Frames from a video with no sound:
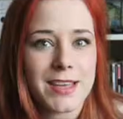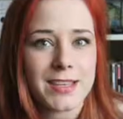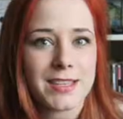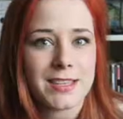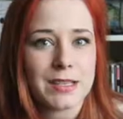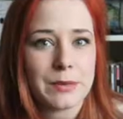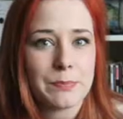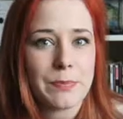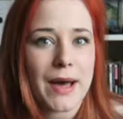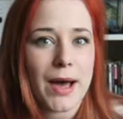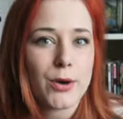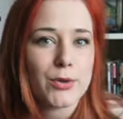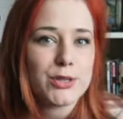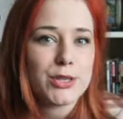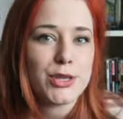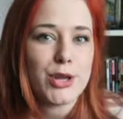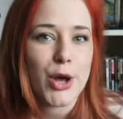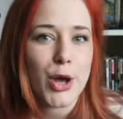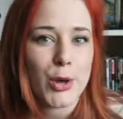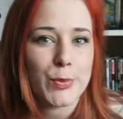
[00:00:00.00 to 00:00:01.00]
This is
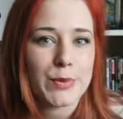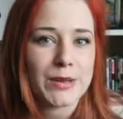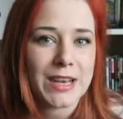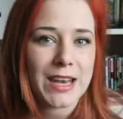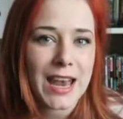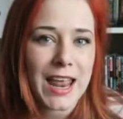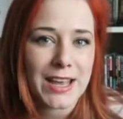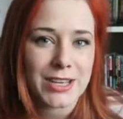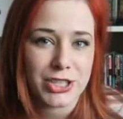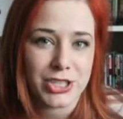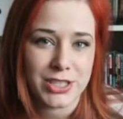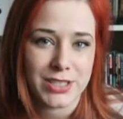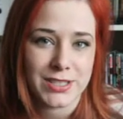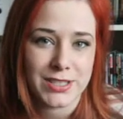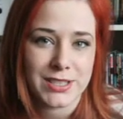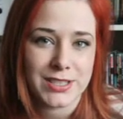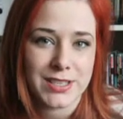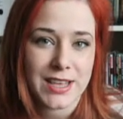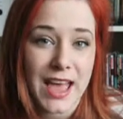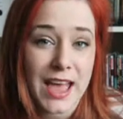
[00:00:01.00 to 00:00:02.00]
about an urban
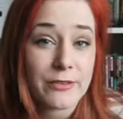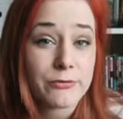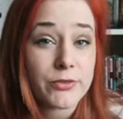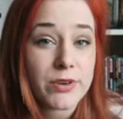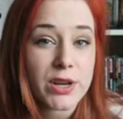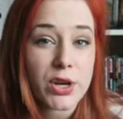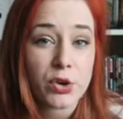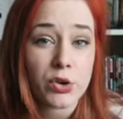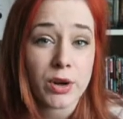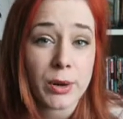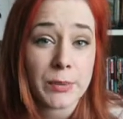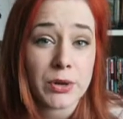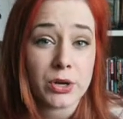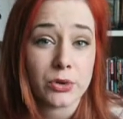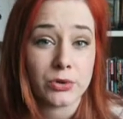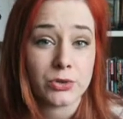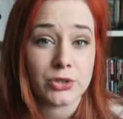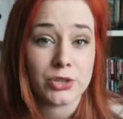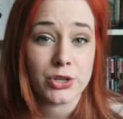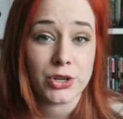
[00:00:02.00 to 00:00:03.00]
legend that every
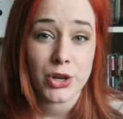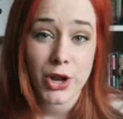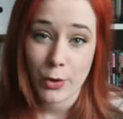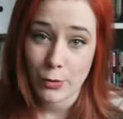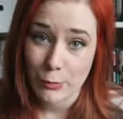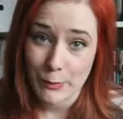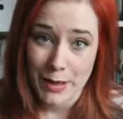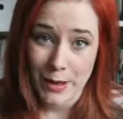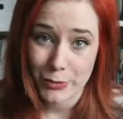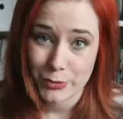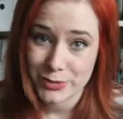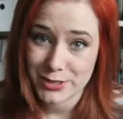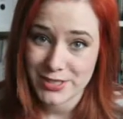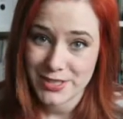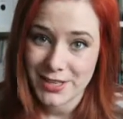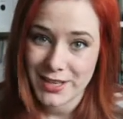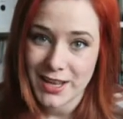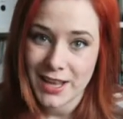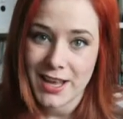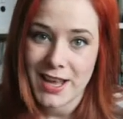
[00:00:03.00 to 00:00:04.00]
criminal should know
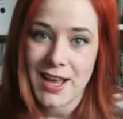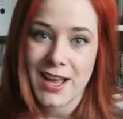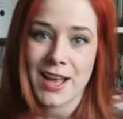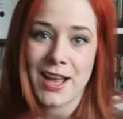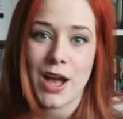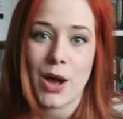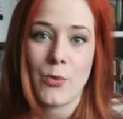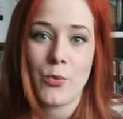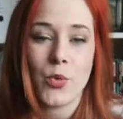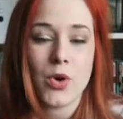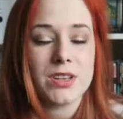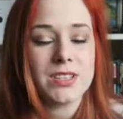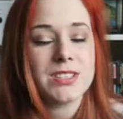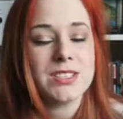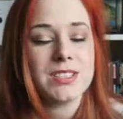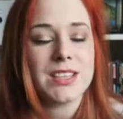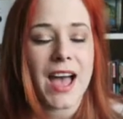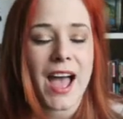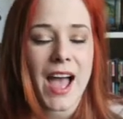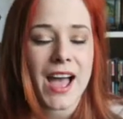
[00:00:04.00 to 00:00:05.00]
about. And
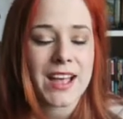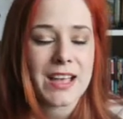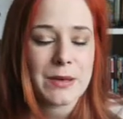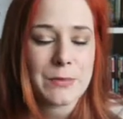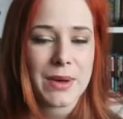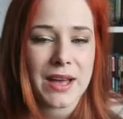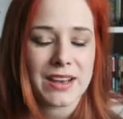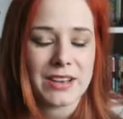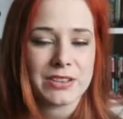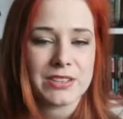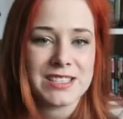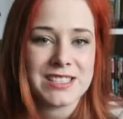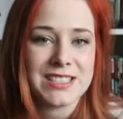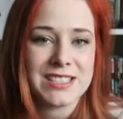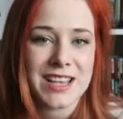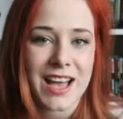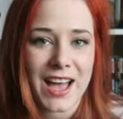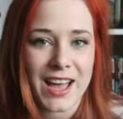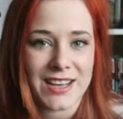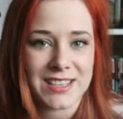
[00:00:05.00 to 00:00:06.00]
once the hangman
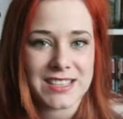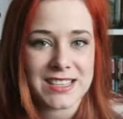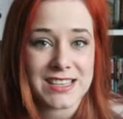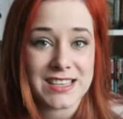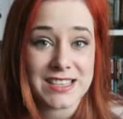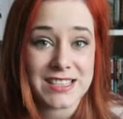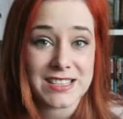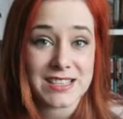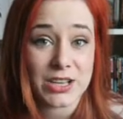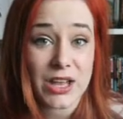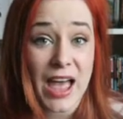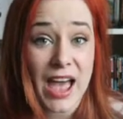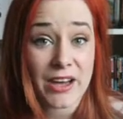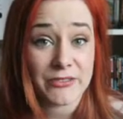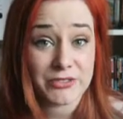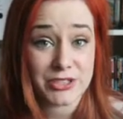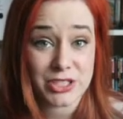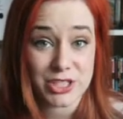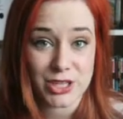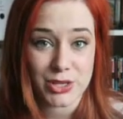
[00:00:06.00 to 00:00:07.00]
decides he's
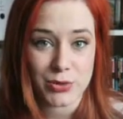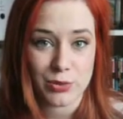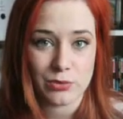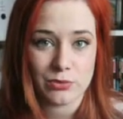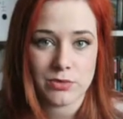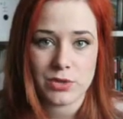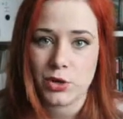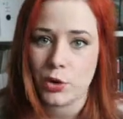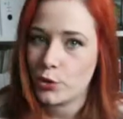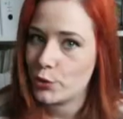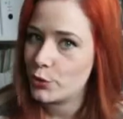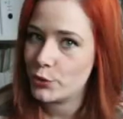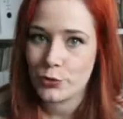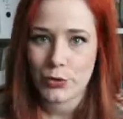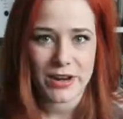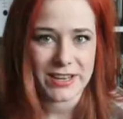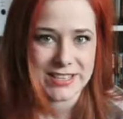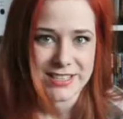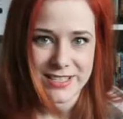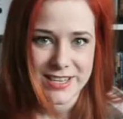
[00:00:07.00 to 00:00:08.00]
after you, you're
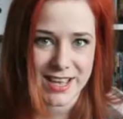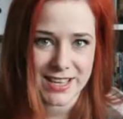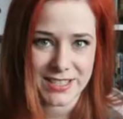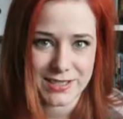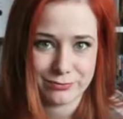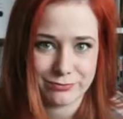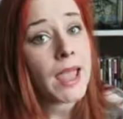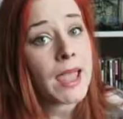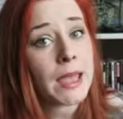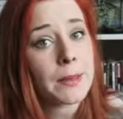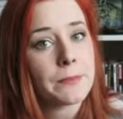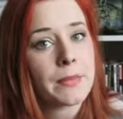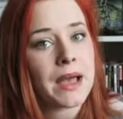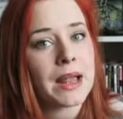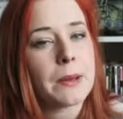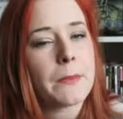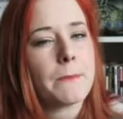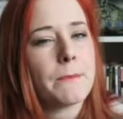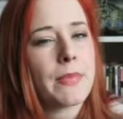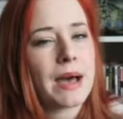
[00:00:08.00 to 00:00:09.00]
already dead.
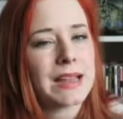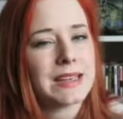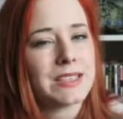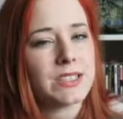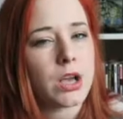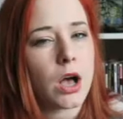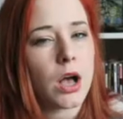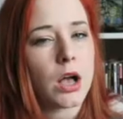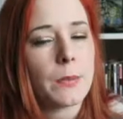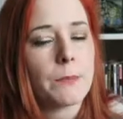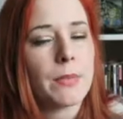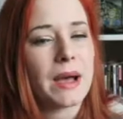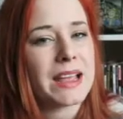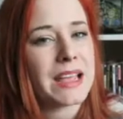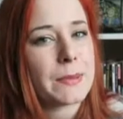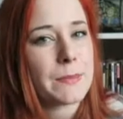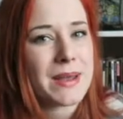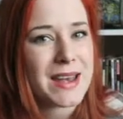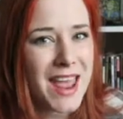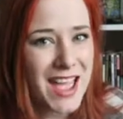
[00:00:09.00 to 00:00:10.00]
Hitman Mad Dog
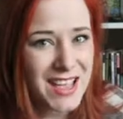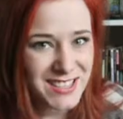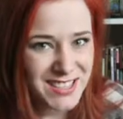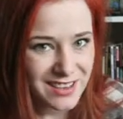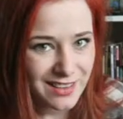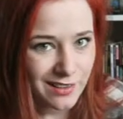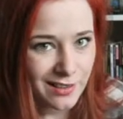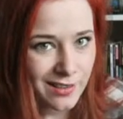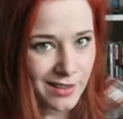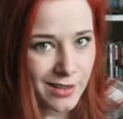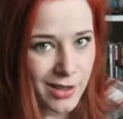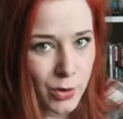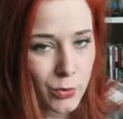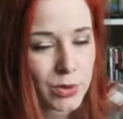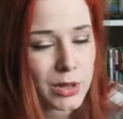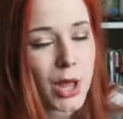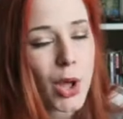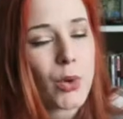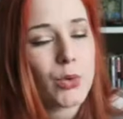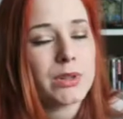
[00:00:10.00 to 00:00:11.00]
Mike Minetta
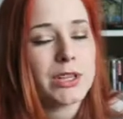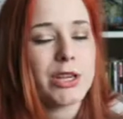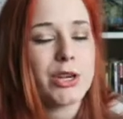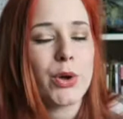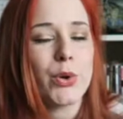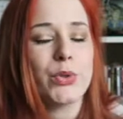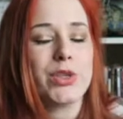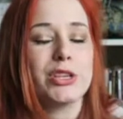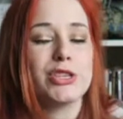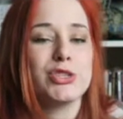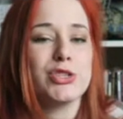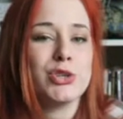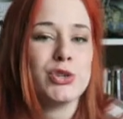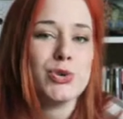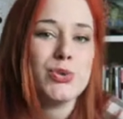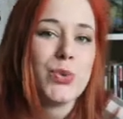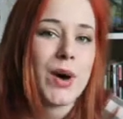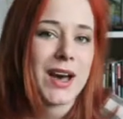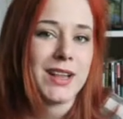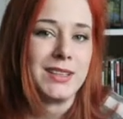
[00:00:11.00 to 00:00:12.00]
will only know this
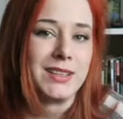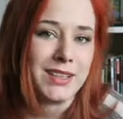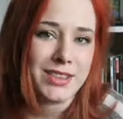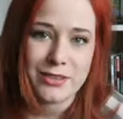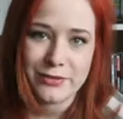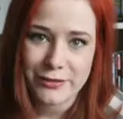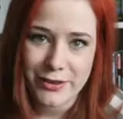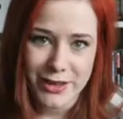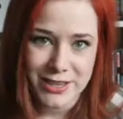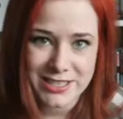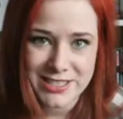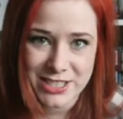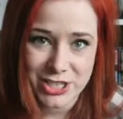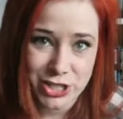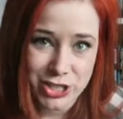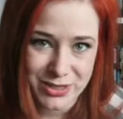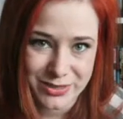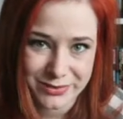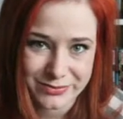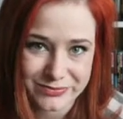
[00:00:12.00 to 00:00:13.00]
too well in the first
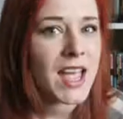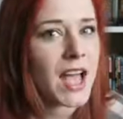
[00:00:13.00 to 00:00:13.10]
issue.